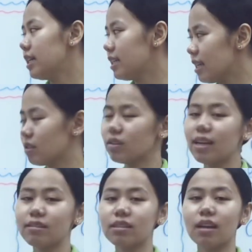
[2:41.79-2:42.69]
Yes, so
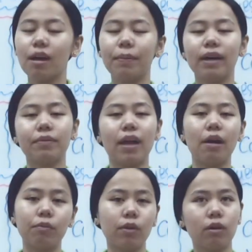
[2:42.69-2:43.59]
that's it about
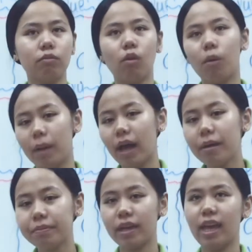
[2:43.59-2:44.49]
our warm-up.